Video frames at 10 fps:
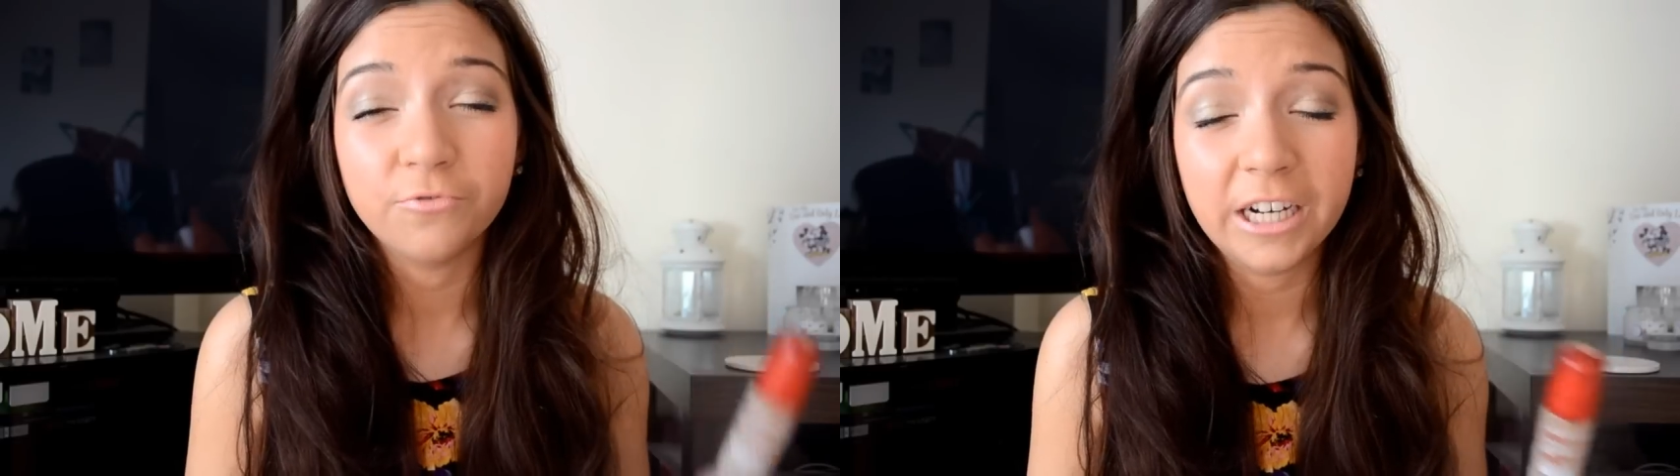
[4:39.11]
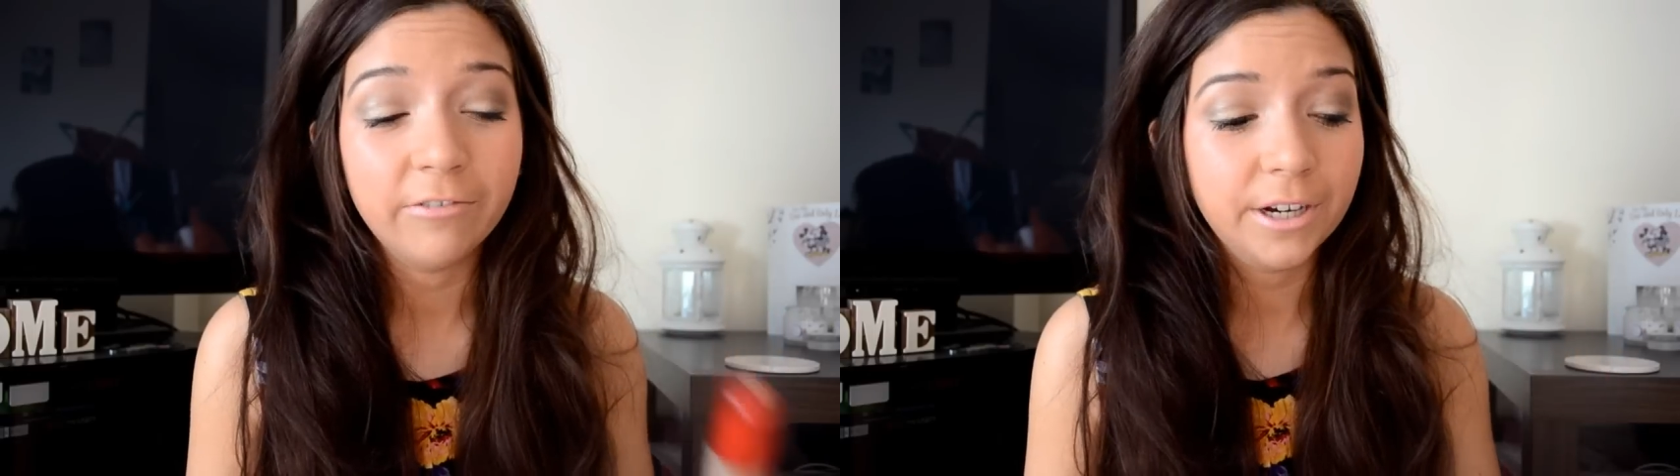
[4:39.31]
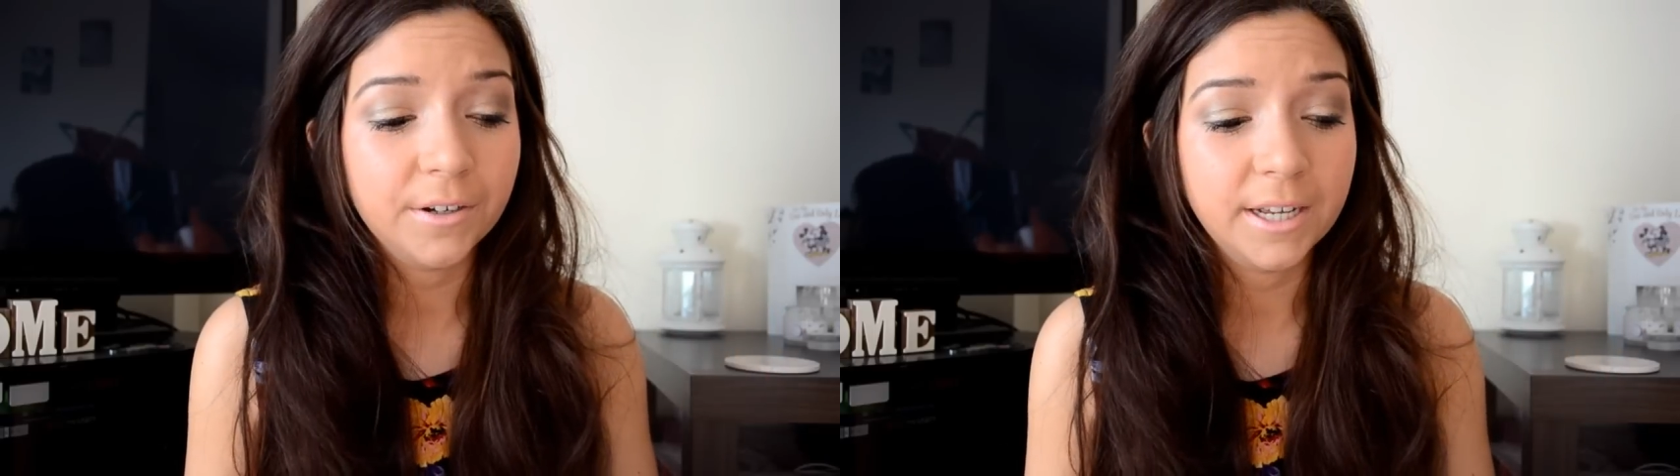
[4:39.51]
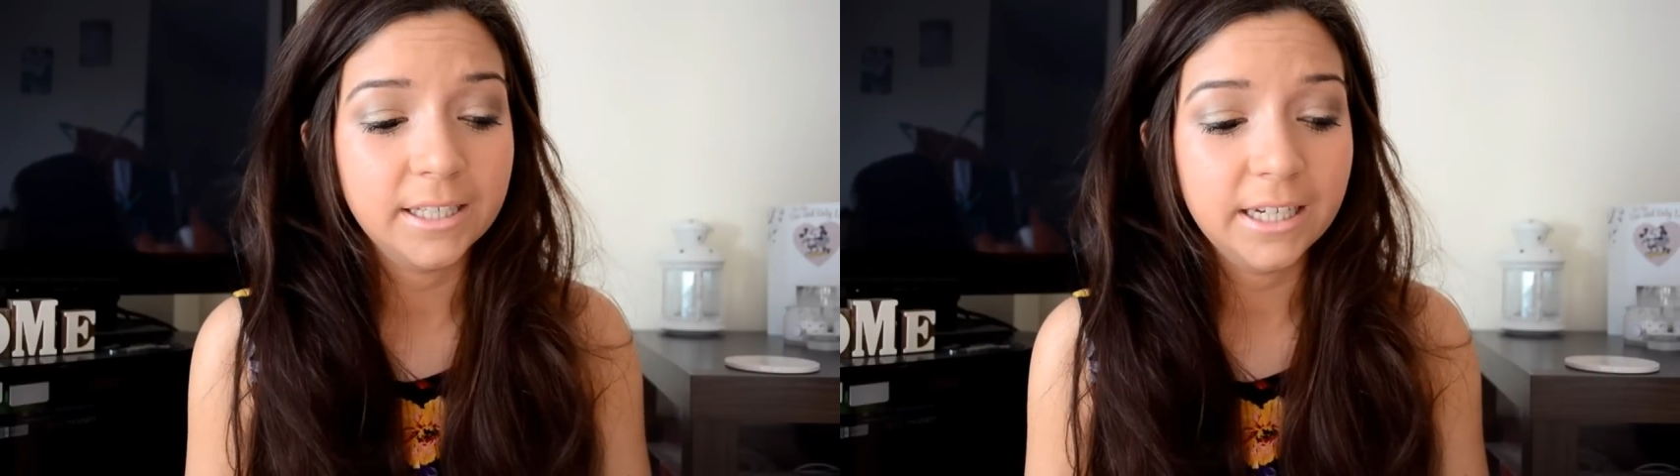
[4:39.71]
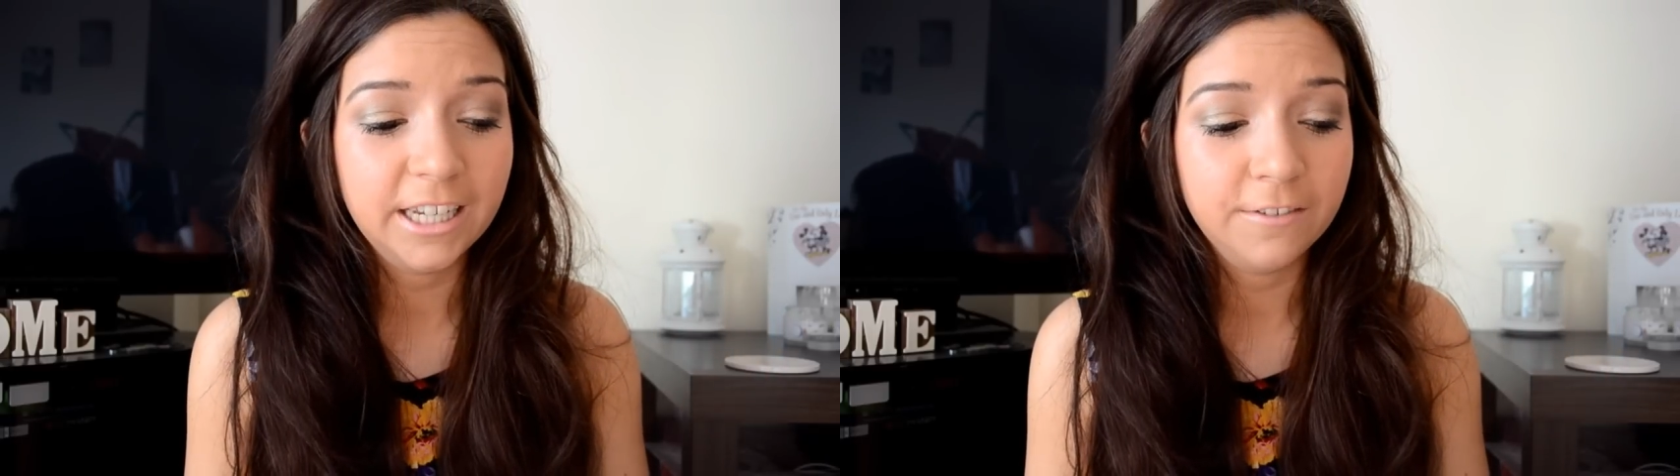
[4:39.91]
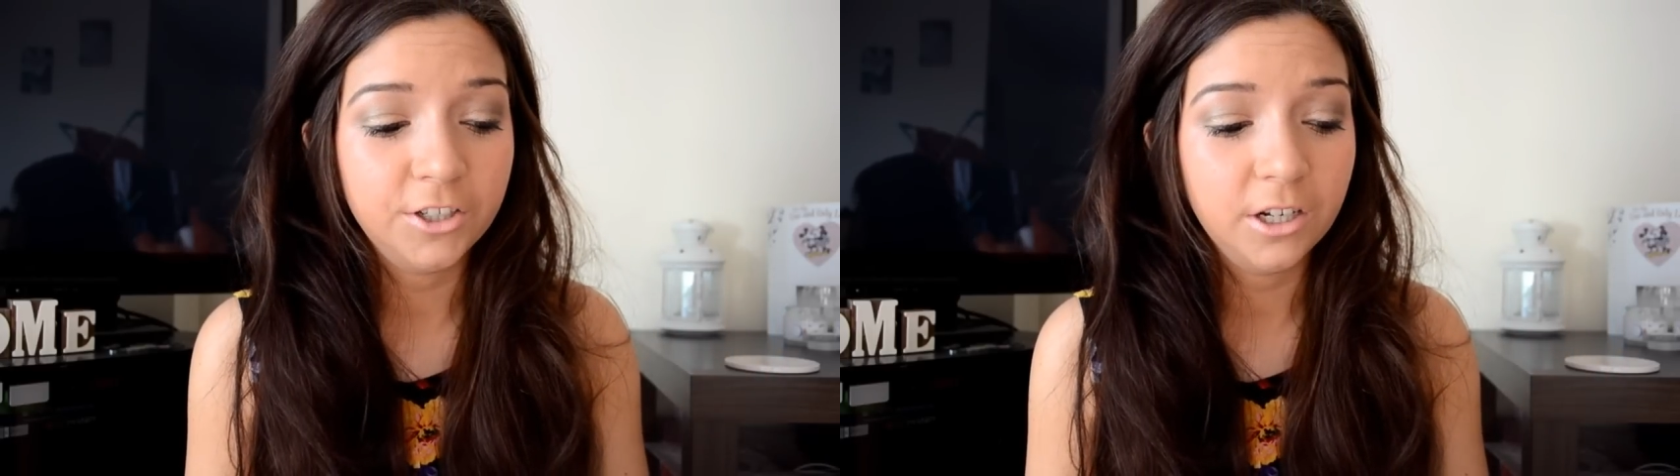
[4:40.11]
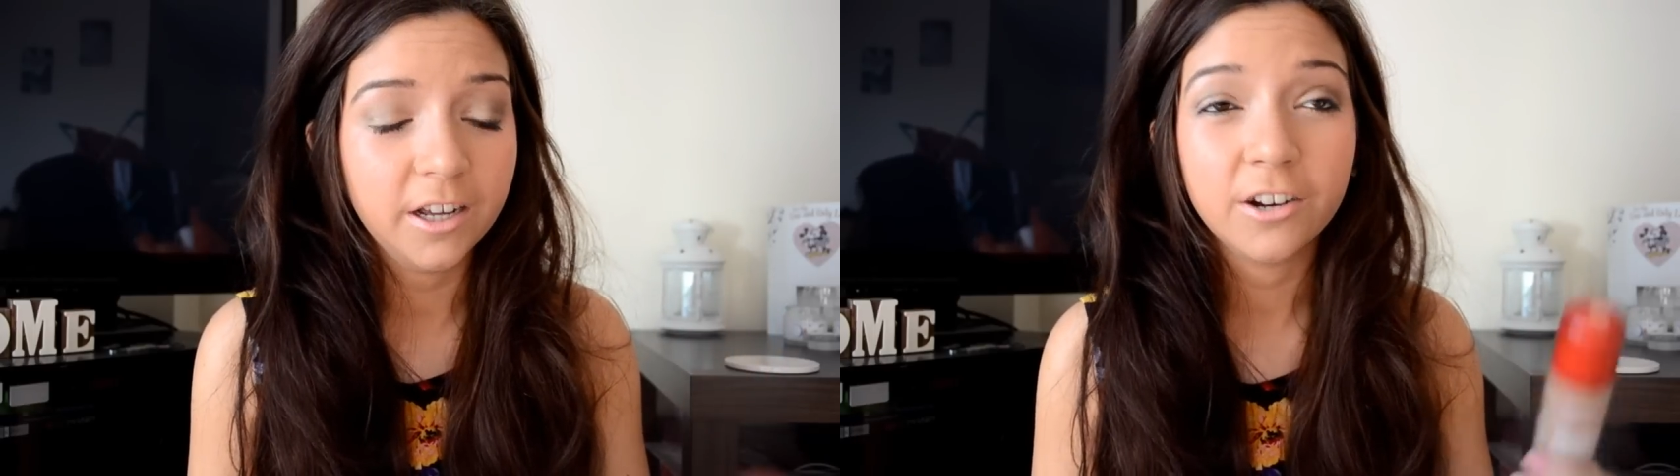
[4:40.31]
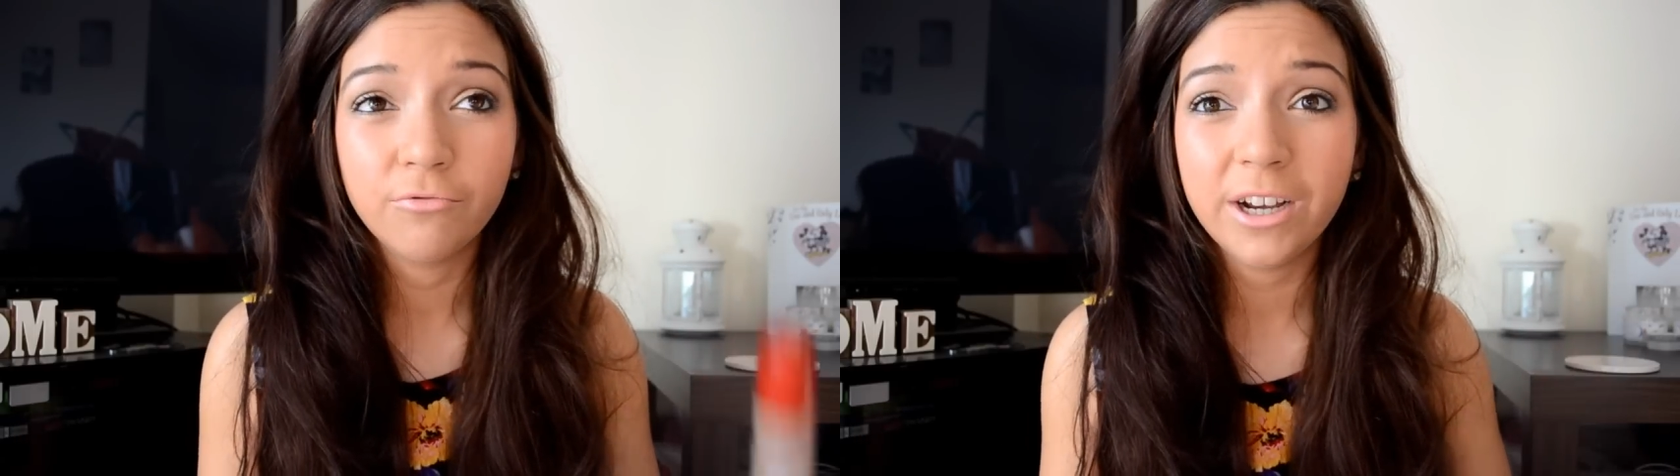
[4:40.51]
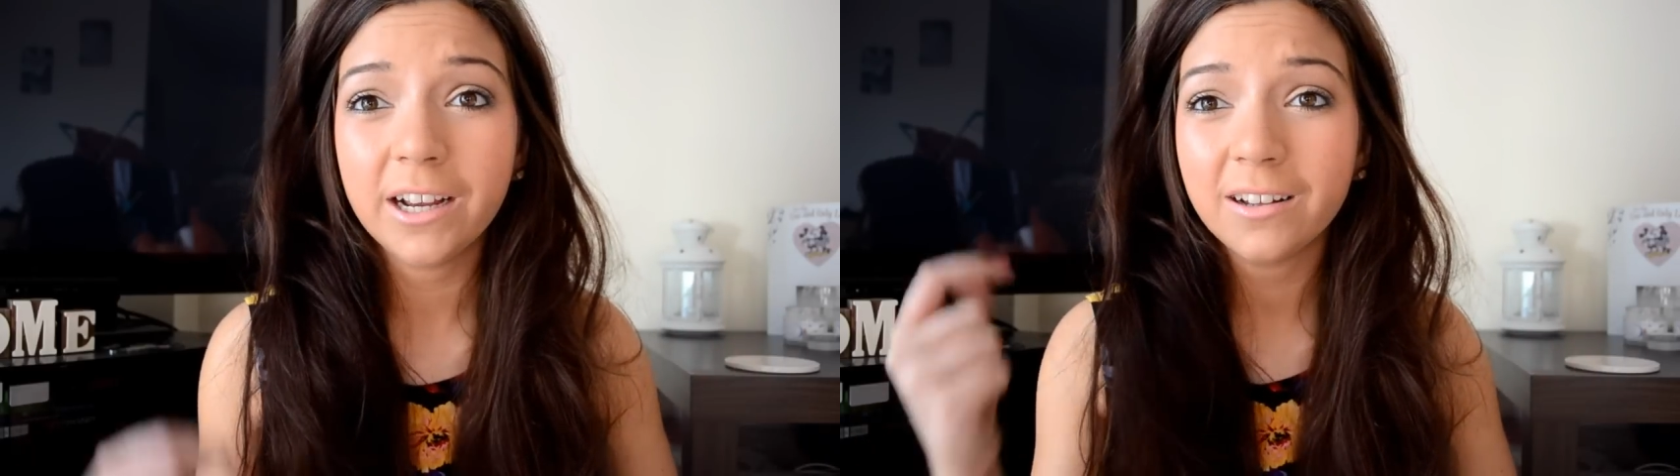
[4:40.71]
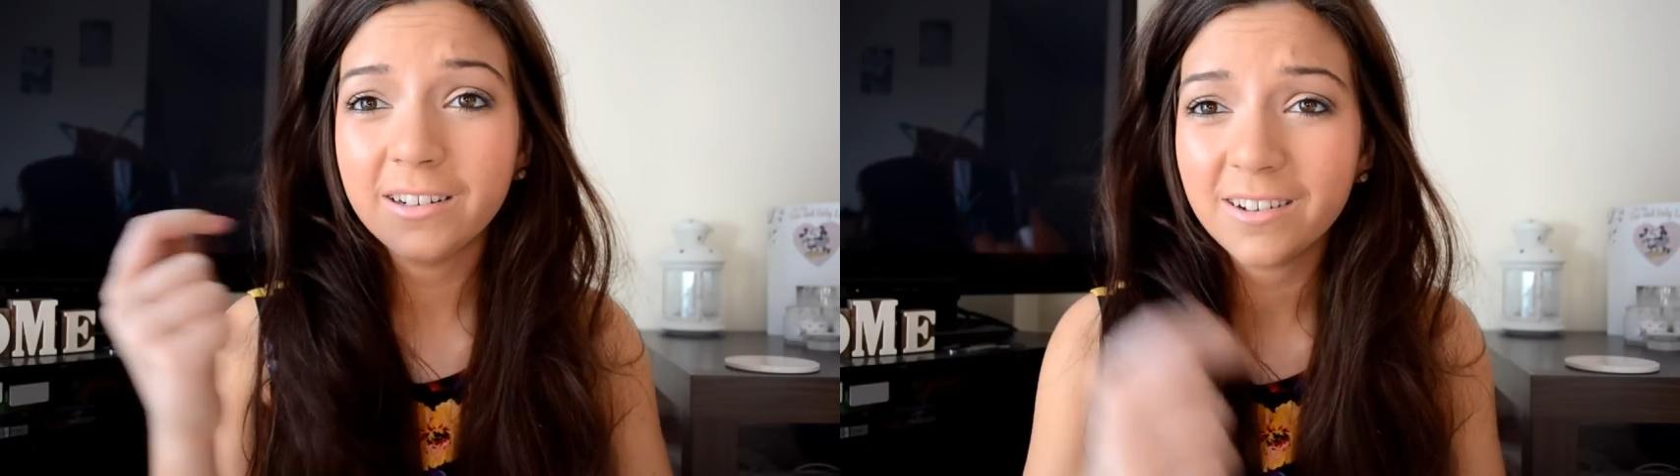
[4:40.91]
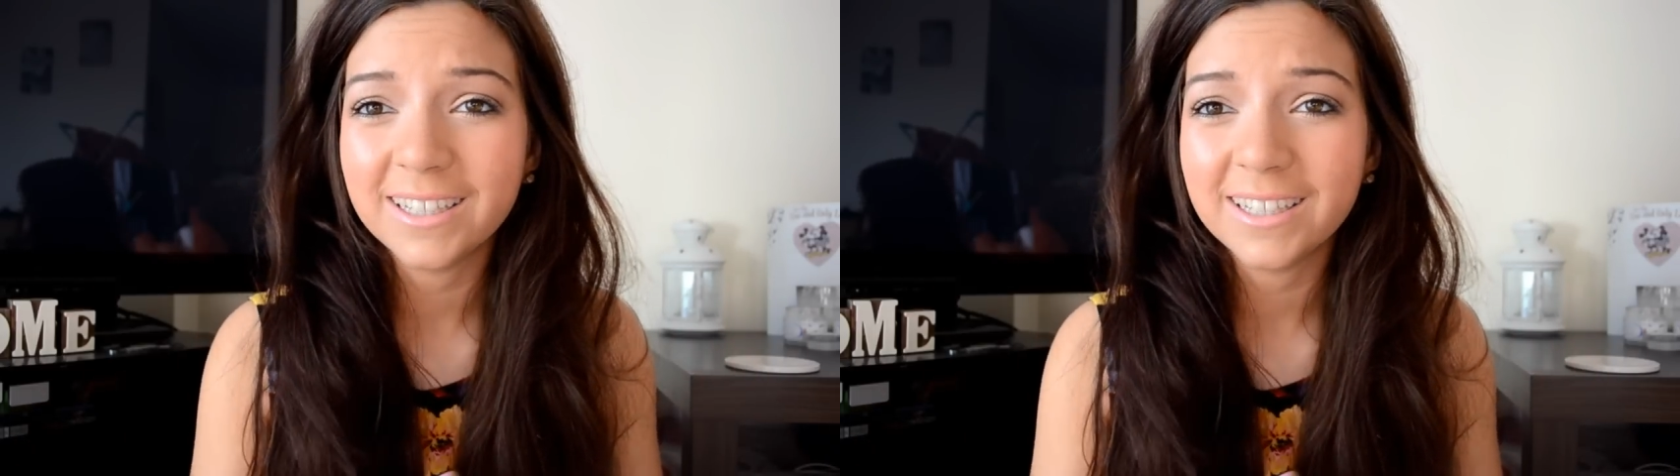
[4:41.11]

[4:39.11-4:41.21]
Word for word: really really nice and it gives you like a really kind of